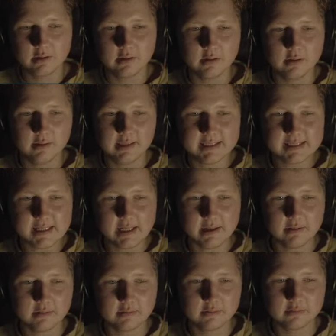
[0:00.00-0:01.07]
Let's see.
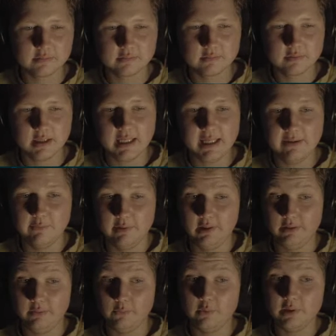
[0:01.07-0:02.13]

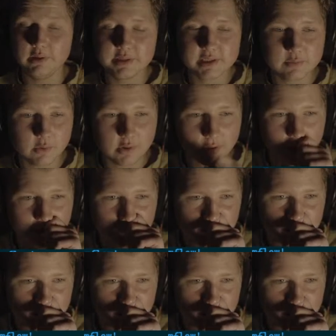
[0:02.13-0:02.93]
Will this work?